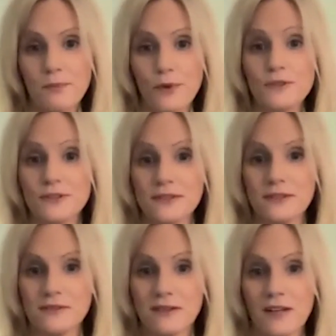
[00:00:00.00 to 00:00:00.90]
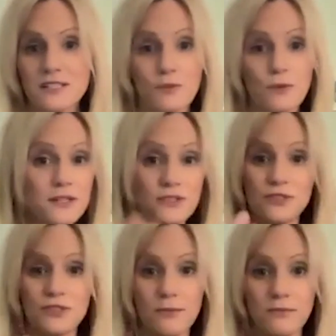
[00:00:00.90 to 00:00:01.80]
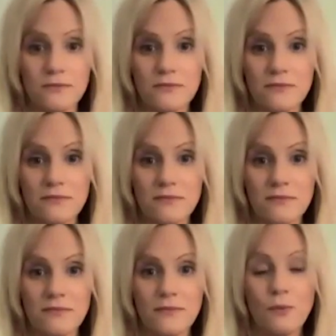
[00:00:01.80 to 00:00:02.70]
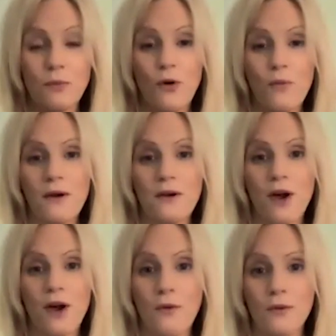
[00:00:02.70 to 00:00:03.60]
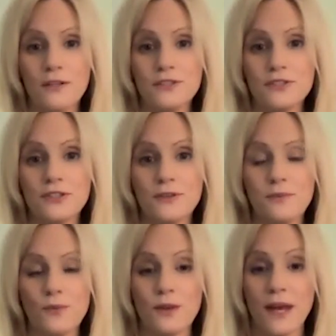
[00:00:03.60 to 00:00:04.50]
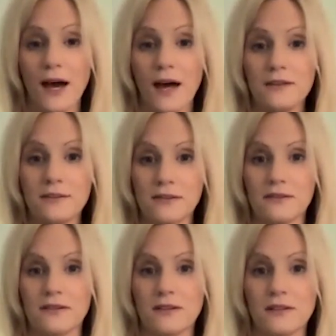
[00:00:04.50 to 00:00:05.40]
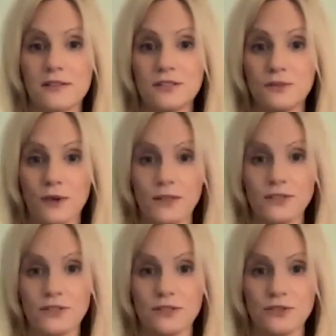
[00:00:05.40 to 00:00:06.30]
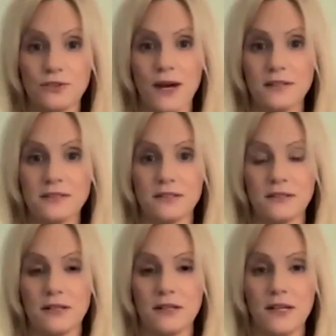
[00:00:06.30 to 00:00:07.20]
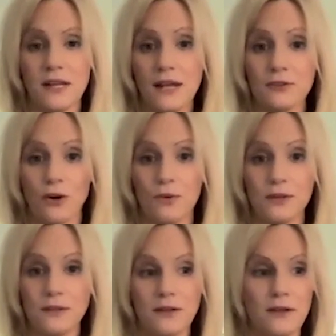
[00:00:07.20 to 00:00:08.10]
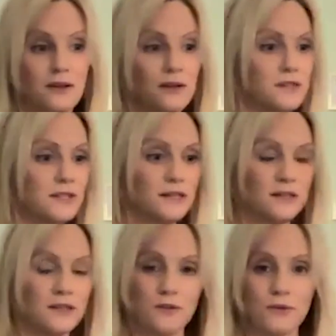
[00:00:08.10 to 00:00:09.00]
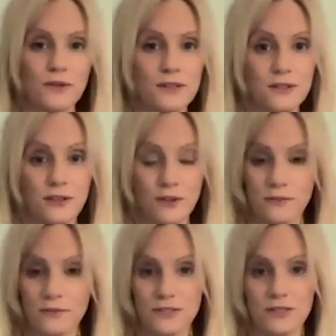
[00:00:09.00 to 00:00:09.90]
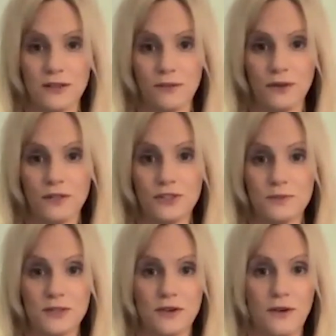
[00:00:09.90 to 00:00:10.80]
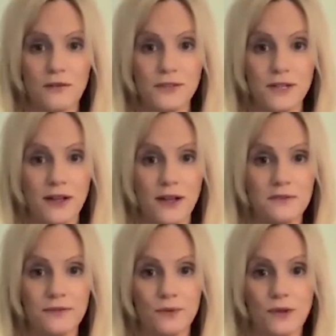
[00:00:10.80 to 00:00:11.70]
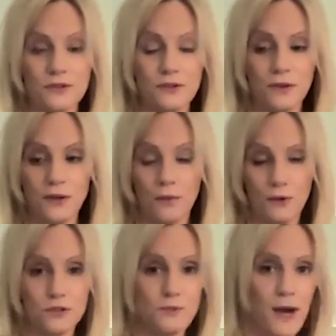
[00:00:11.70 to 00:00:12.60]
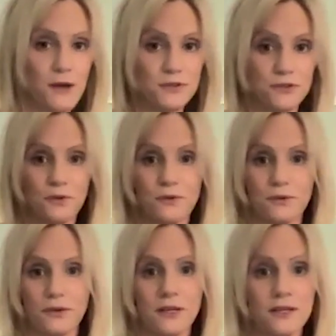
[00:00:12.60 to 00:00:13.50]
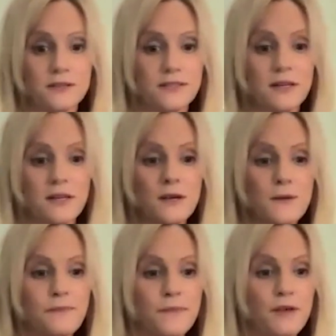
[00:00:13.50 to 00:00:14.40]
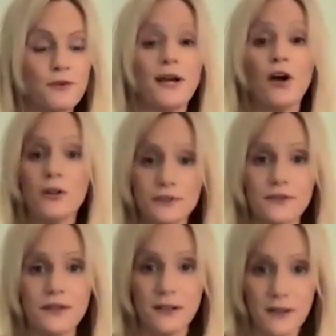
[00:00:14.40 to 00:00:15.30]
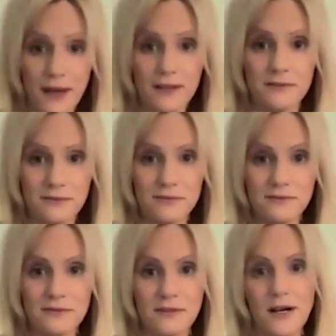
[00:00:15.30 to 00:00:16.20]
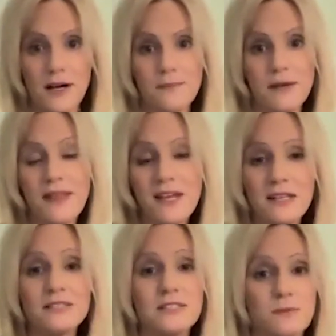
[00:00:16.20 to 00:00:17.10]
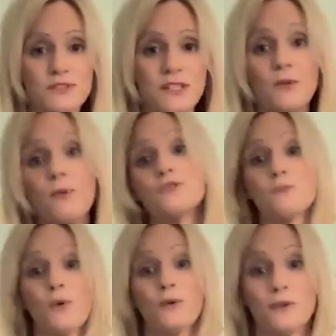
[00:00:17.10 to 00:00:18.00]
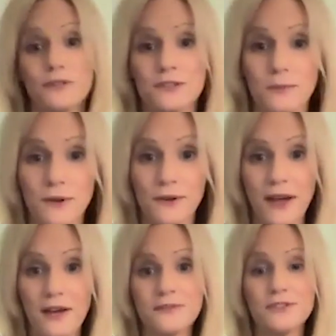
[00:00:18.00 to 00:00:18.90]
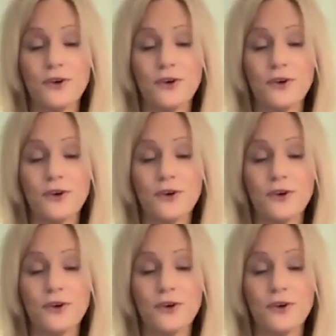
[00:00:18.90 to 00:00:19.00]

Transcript: Personally, it's a relationship. The more our relationship with God is enriched and direct and ongoing, it's like any other relate, you know, just like relationships in our everyday life with our, you know, with your spouse or kids, if you're not cultivating that, and that is the single most important relationship in our lives.